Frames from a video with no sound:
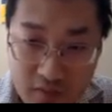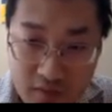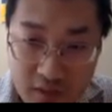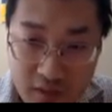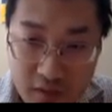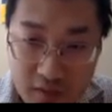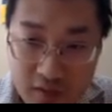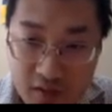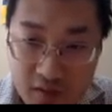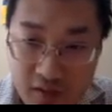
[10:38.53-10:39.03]

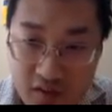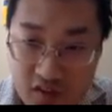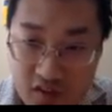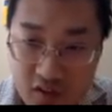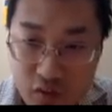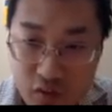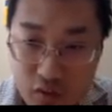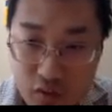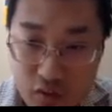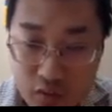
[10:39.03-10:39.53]
Delta is
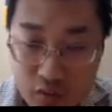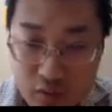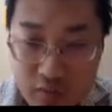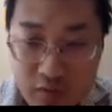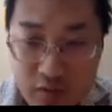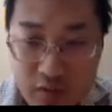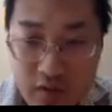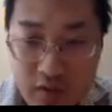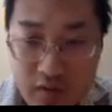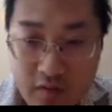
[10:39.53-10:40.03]
equal to
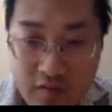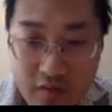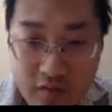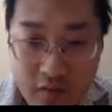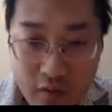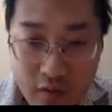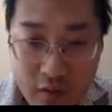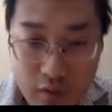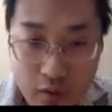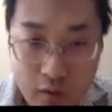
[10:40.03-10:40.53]

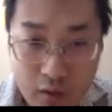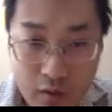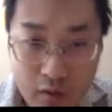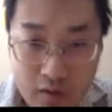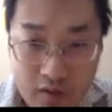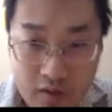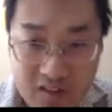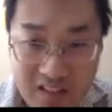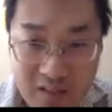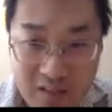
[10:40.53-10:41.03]

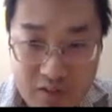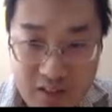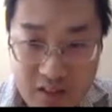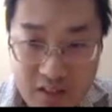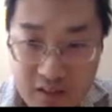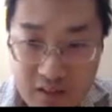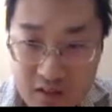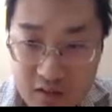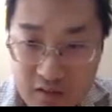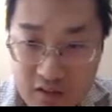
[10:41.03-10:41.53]
the step
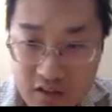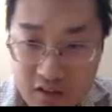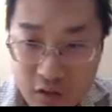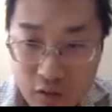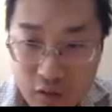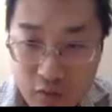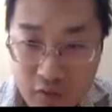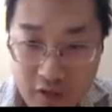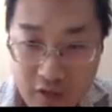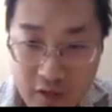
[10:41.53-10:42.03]
size, t
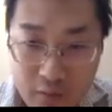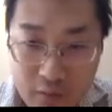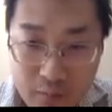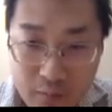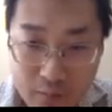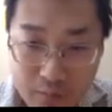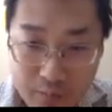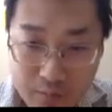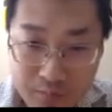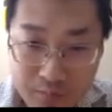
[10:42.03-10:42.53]
over n.